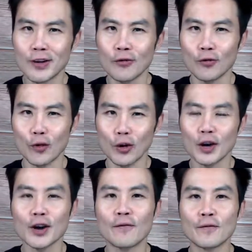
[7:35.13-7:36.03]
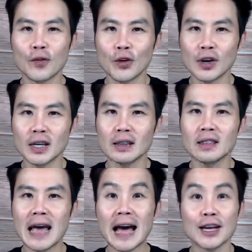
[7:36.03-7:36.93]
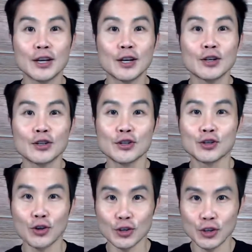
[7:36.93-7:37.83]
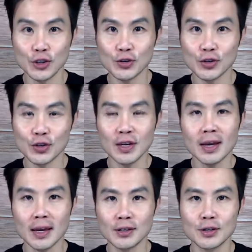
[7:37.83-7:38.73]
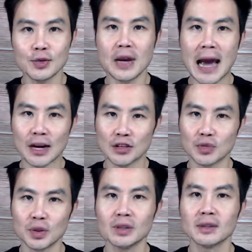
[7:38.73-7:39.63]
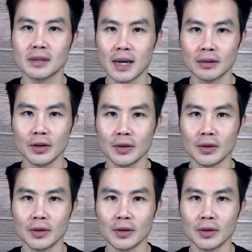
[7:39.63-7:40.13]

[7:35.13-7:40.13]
for converting that search user into an actual download.